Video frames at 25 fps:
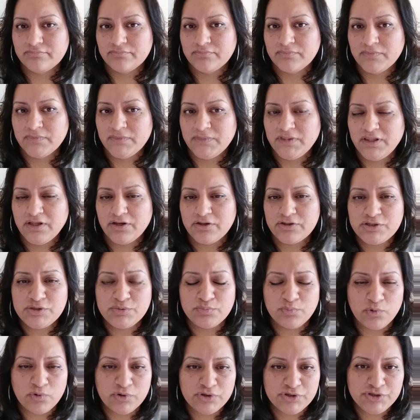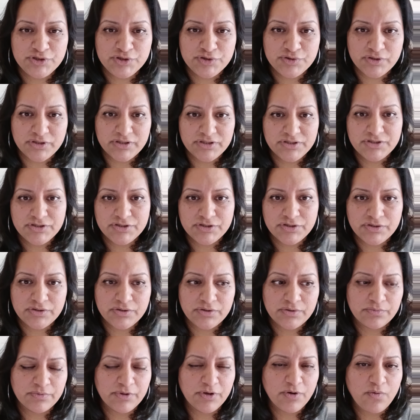there's more
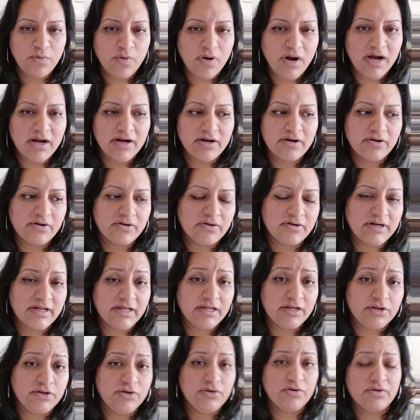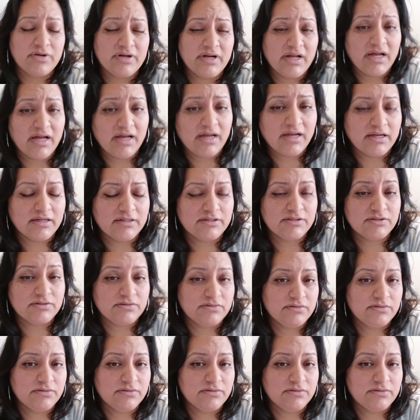structure required and you're not